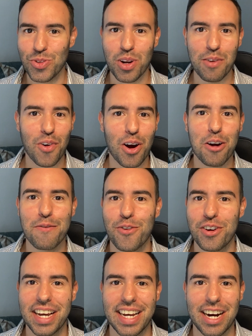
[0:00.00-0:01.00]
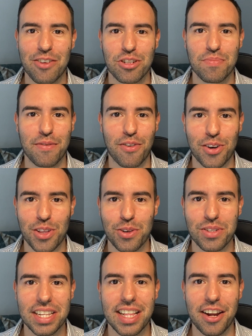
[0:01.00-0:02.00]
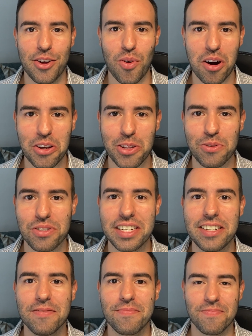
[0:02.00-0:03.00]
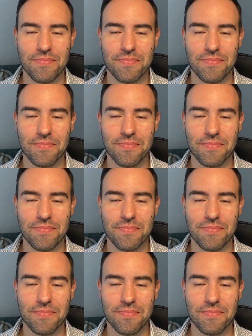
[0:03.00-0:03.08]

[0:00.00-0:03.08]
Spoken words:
24 hours, 48 hours before closing that you are closing.